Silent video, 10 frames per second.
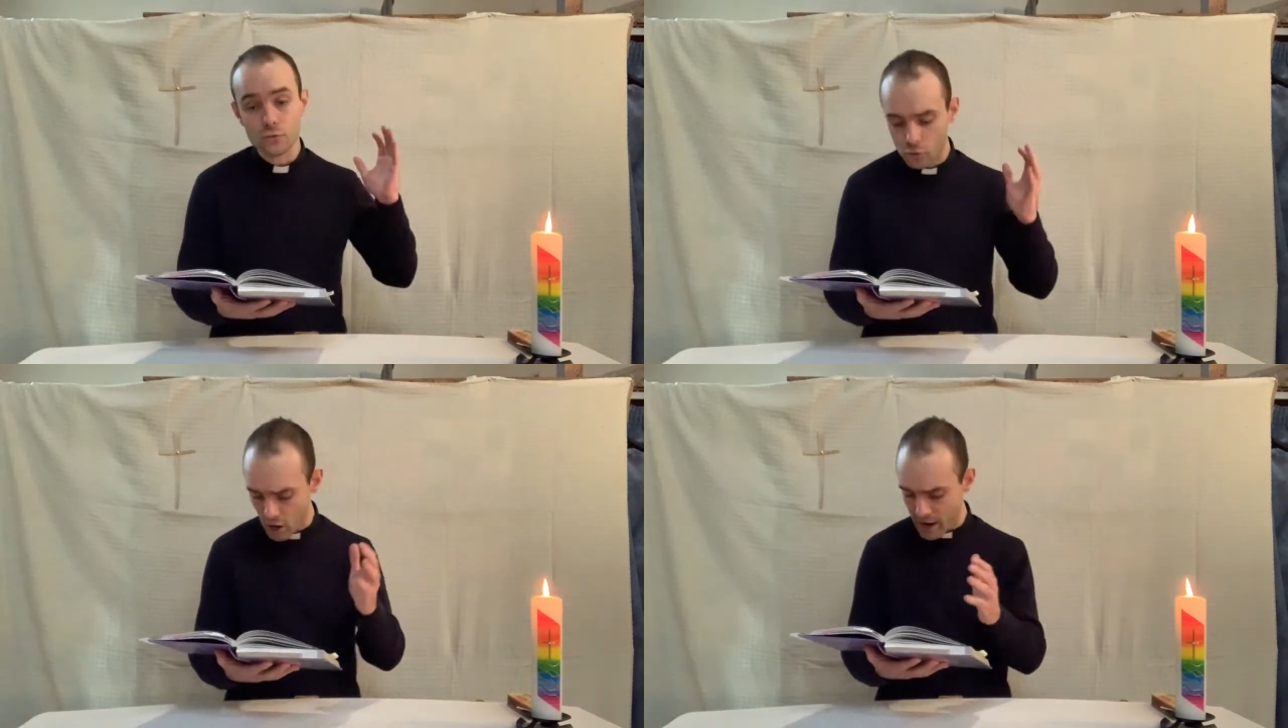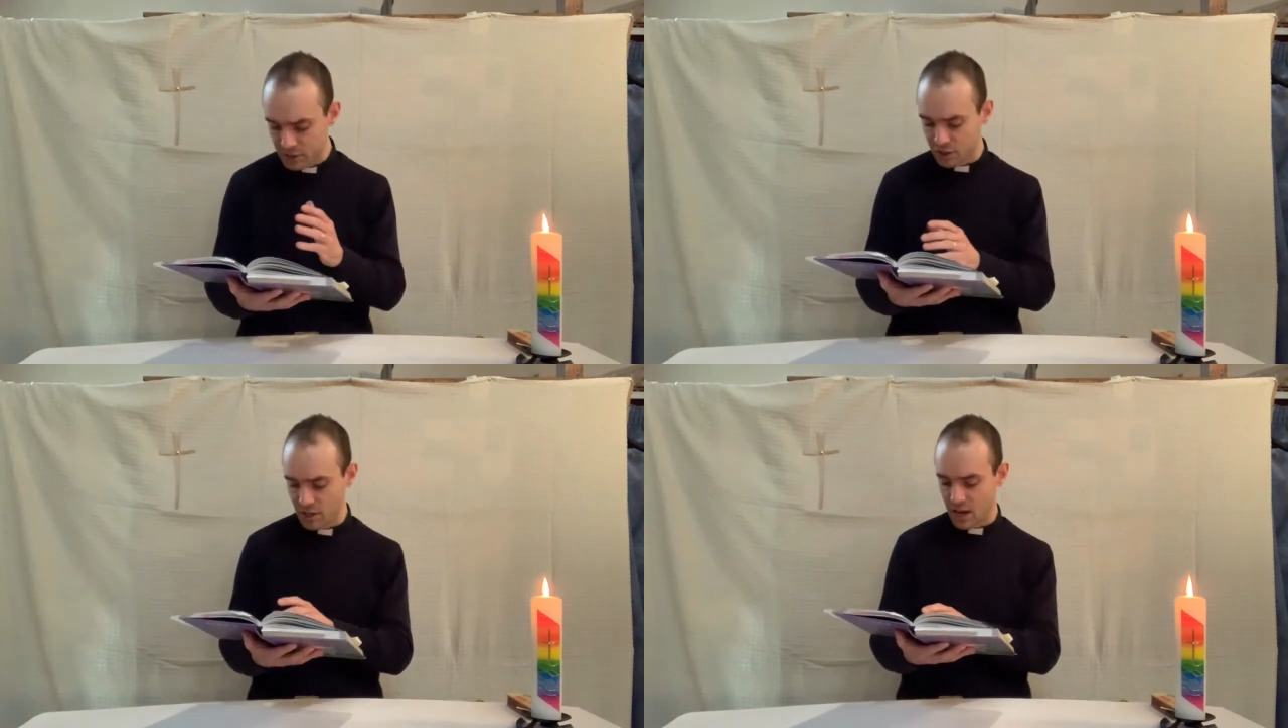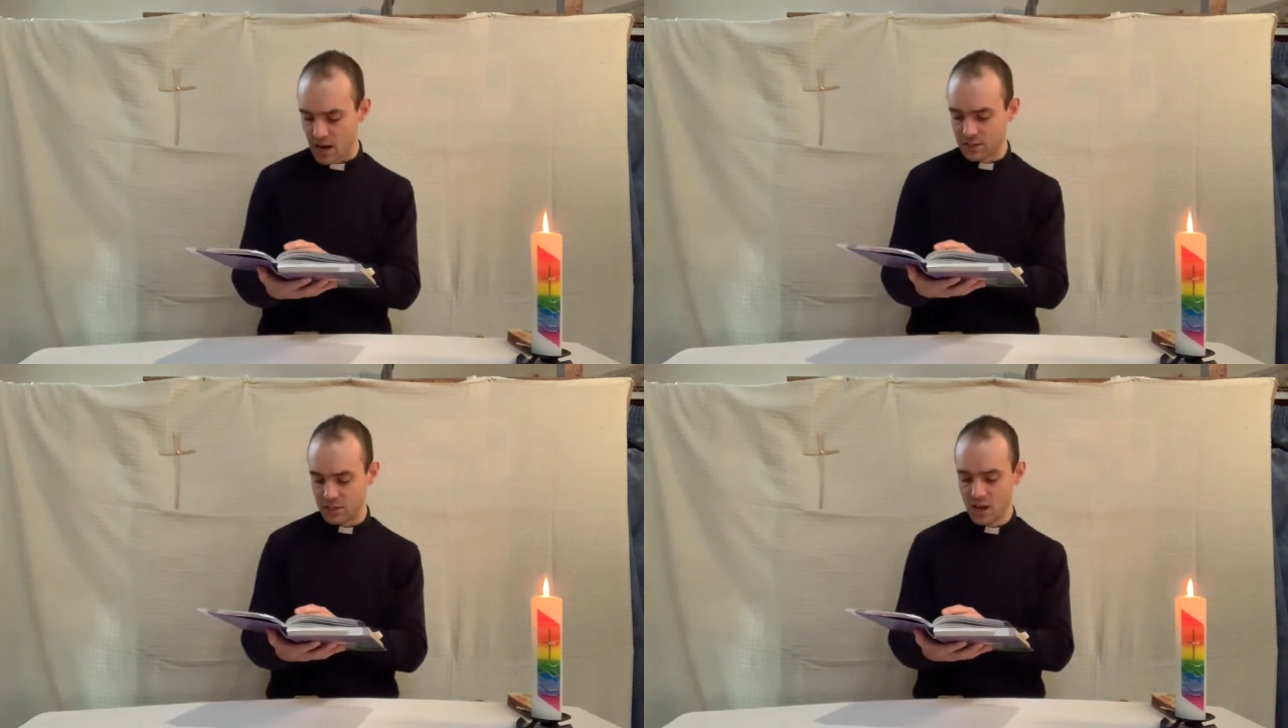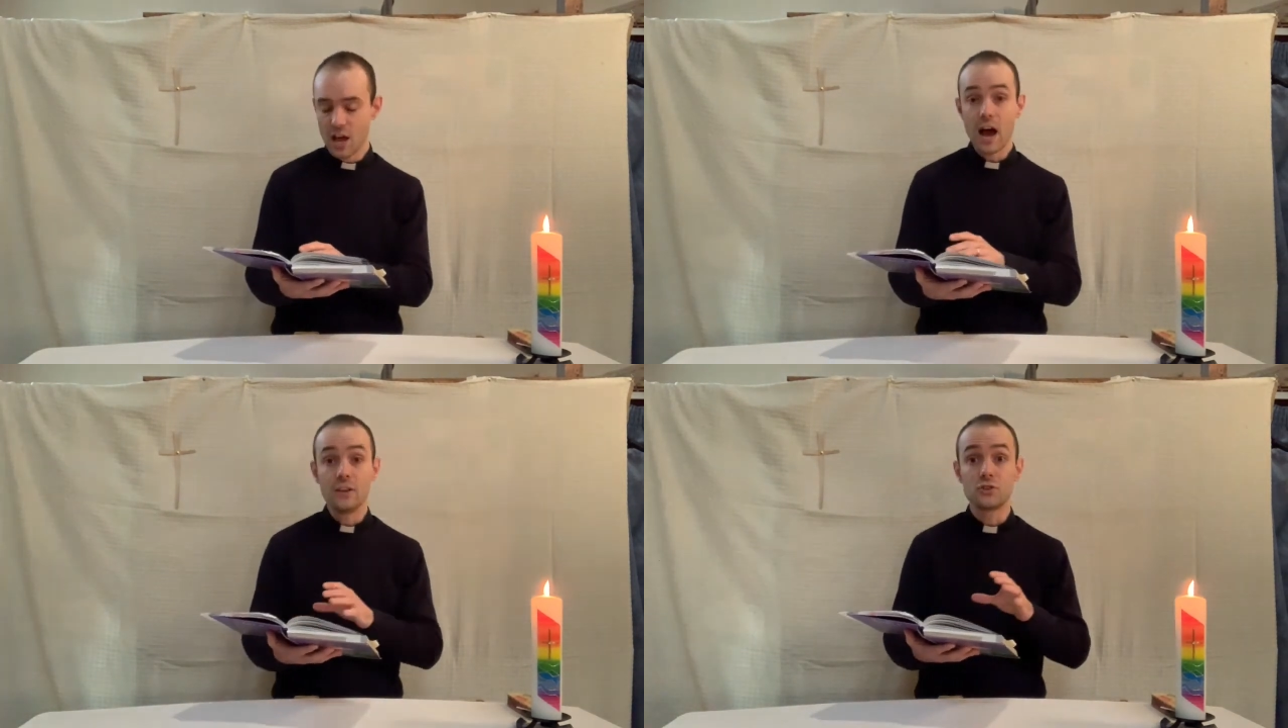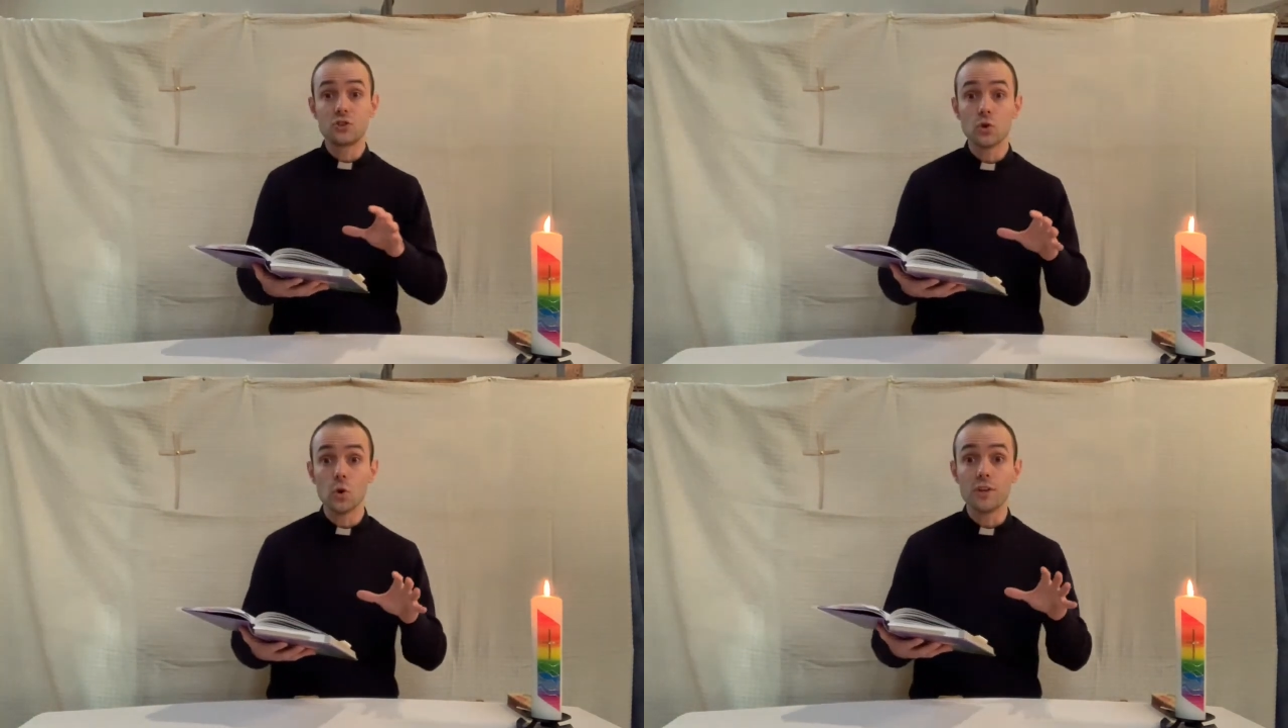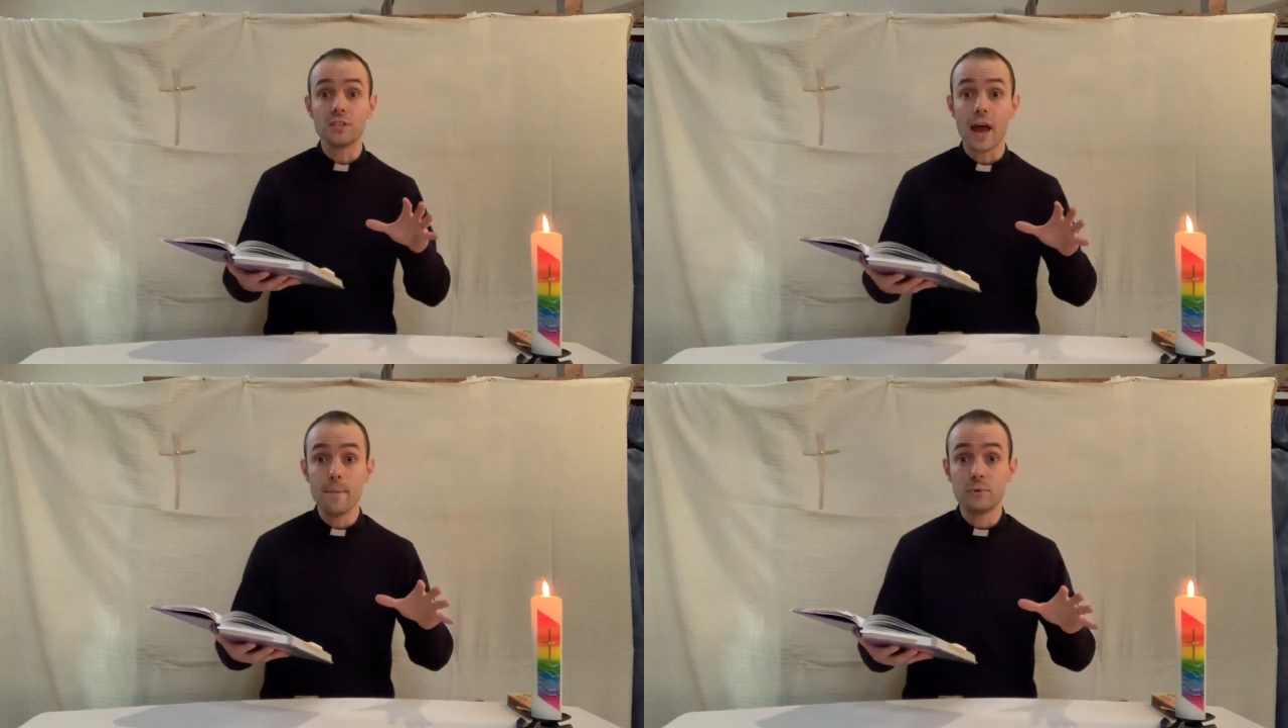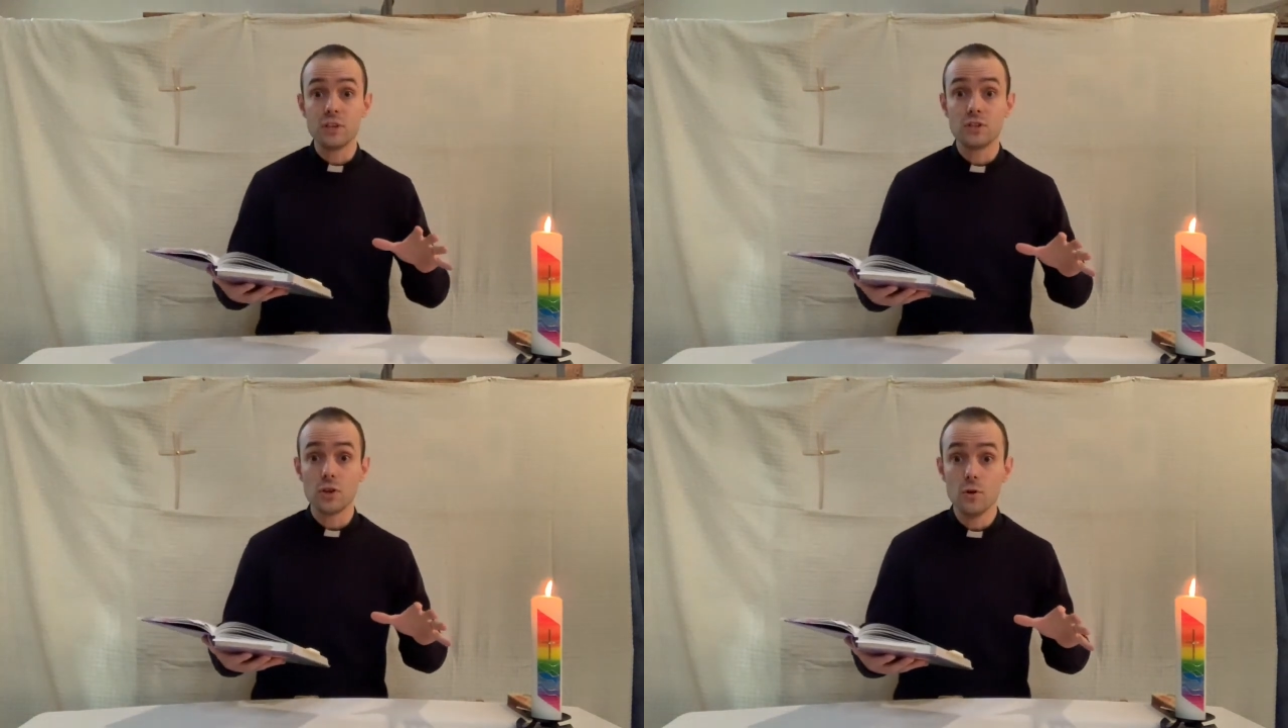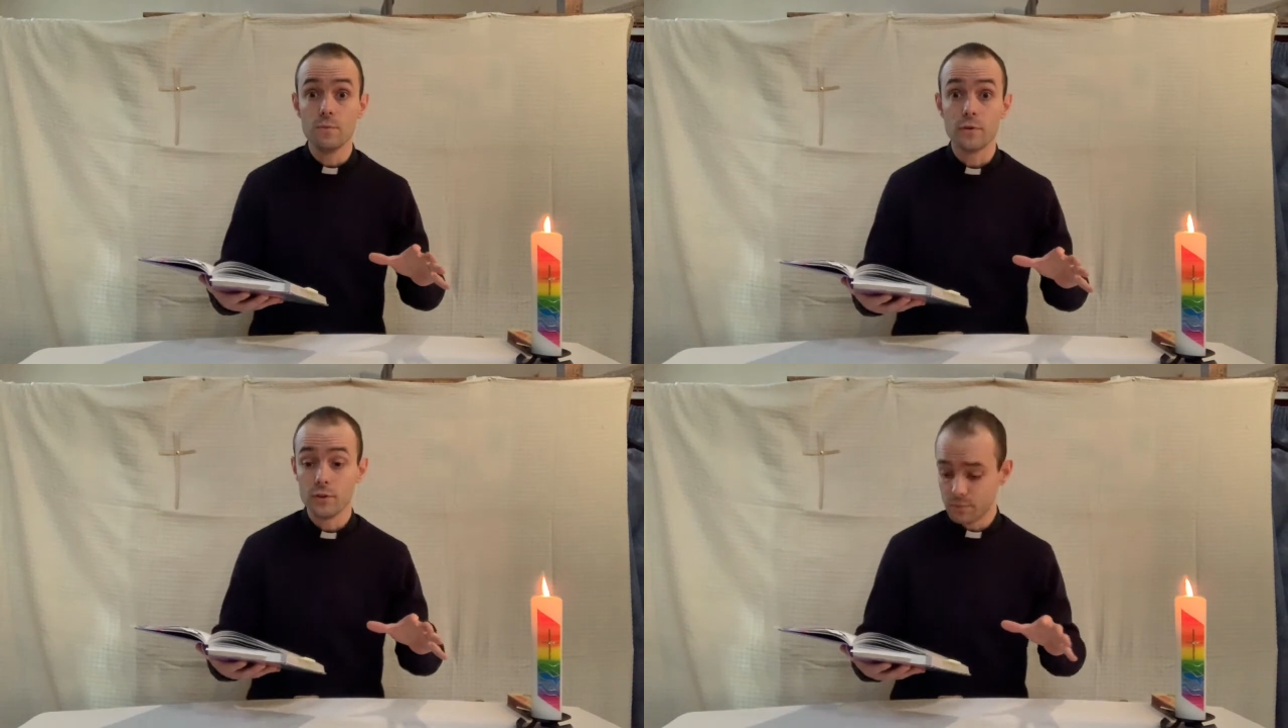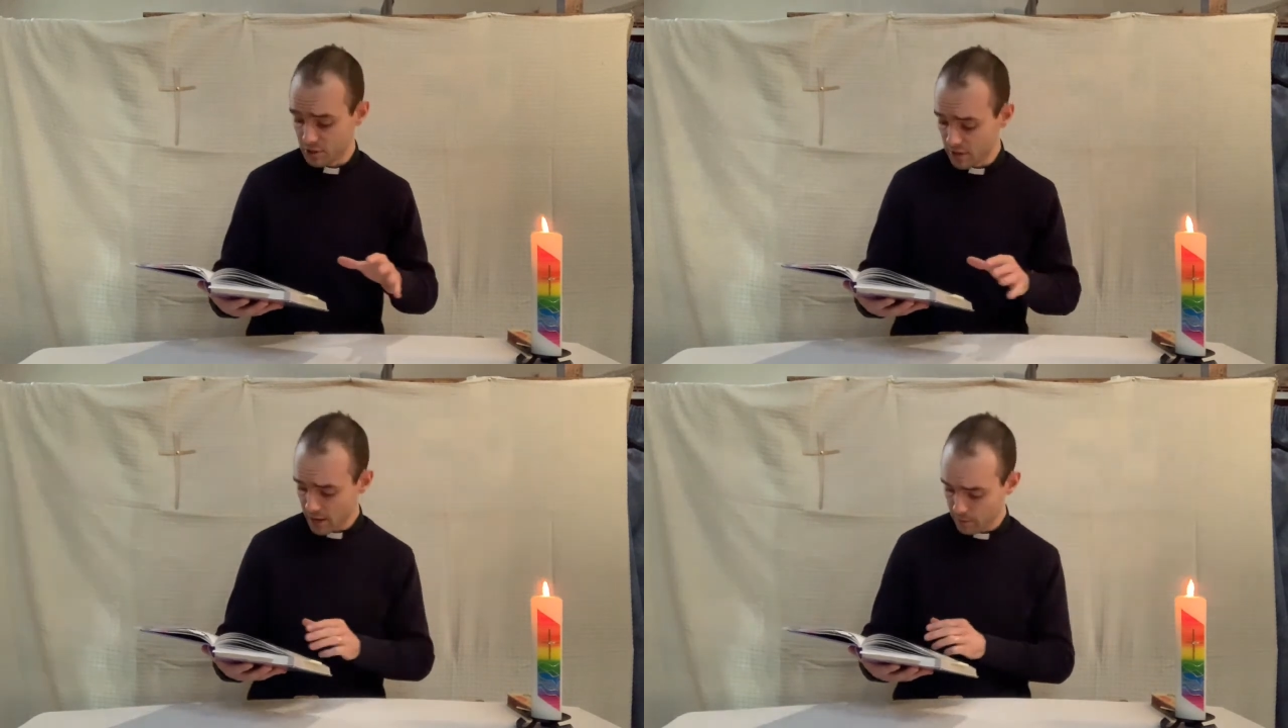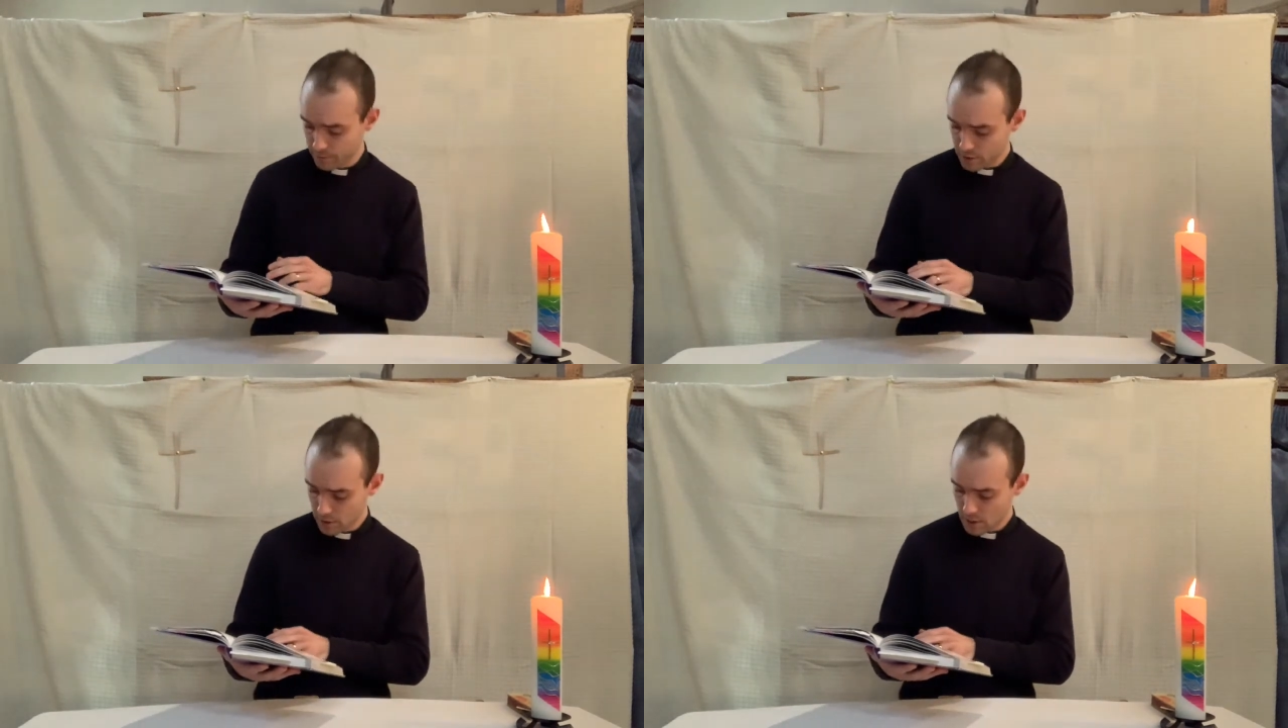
ran to the garden and saw this empty tomb for themselves.